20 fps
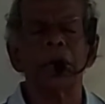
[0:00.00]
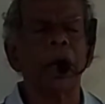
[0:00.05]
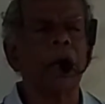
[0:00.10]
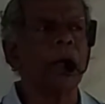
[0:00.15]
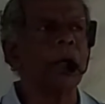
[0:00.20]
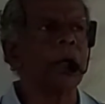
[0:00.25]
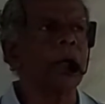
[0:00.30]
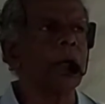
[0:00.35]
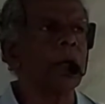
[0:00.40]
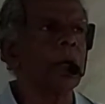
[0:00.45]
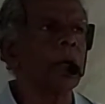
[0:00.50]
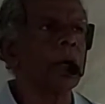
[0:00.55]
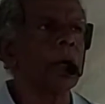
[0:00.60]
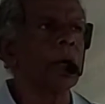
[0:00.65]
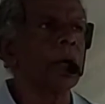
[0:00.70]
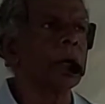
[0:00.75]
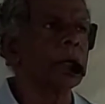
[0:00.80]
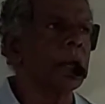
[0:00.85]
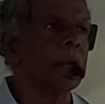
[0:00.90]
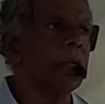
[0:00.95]
Now
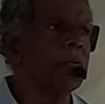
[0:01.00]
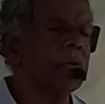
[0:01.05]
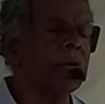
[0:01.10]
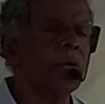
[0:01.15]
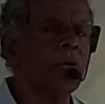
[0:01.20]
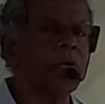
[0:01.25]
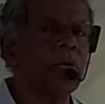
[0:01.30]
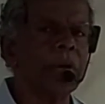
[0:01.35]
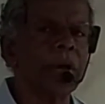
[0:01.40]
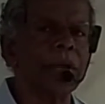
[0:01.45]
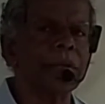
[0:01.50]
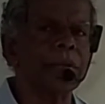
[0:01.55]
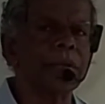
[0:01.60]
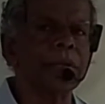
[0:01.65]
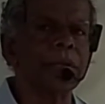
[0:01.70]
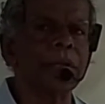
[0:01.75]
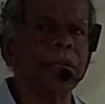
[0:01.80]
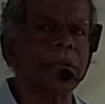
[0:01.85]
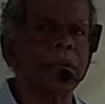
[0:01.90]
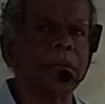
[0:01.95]
you look at
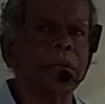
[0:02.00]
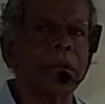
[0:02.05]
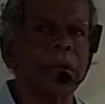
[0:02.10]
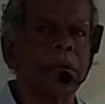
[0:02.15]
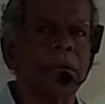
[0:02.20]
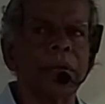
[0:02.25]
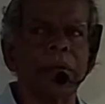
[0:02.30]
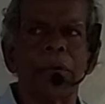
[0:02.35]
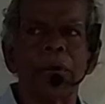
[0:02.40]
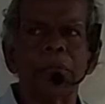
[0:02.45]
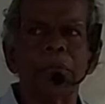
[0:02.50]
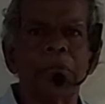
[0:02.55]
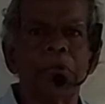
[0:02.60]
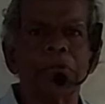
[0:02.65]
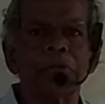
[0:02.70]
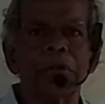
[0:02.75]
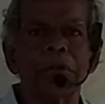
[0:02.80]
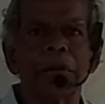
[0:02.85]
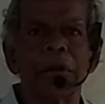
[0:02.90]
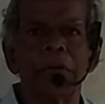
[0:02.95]
one more
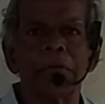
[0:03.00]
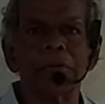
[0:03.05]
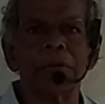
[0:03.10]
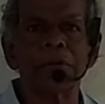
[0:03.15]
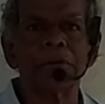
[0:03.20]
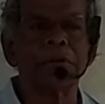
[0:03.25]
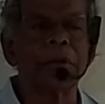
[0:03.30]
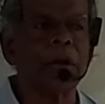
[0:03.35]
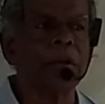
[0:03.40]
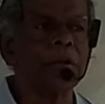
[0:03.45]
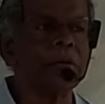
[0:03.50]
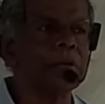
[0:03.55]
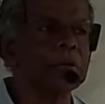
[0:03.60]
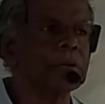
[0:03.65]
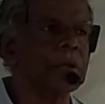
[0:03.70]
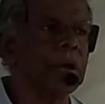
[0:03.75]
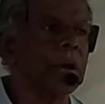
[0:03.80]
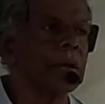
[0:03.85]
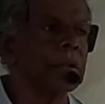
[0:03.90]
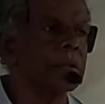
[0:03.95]
thing I want to tell you is
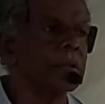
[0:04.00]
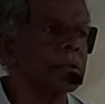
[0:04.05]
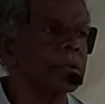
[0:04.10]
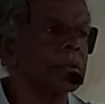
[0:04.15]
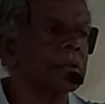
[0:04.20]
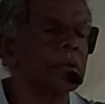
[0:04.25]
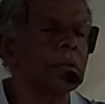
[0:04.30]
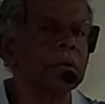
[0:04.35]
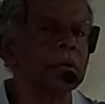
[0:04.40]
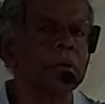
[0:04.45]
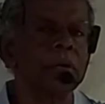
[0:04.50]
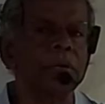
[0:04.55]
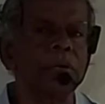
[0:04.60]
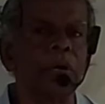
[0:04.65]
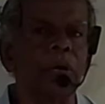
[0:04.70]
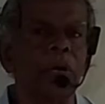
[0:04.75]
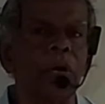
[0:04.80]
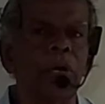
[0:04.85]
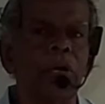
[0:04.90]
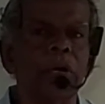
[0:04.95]
that
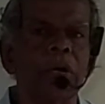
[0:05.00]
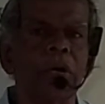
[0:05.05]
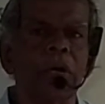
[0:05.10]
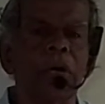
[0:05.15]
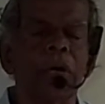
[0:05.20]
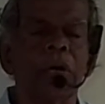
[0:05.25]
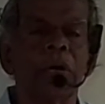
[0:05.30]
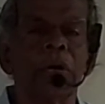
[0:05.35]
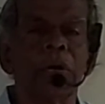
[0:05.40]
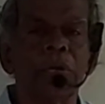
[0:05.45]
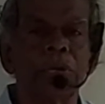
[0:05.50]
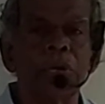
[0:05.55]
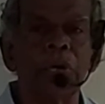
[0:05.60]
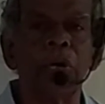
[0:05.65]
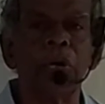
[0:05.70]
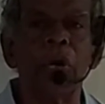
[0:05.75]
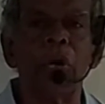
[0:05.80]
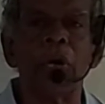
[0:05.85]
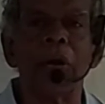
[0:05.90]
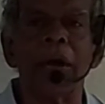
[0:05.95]
you
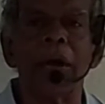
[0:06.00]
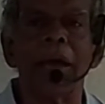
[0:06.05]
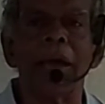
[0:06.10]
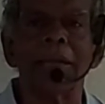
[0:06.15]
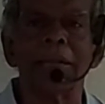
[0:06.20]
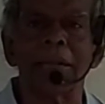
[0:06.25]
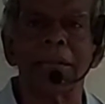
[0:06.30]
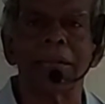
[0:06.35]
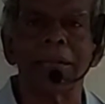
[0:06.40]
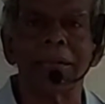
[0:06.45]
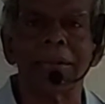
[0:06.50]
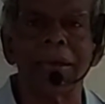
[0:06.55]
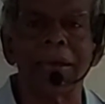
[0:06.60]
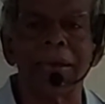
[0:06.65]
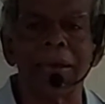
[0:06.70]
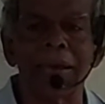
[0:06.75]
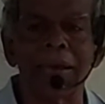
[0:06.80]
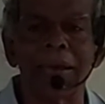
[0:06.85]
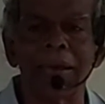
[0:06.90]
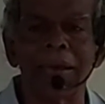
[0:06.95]
look at the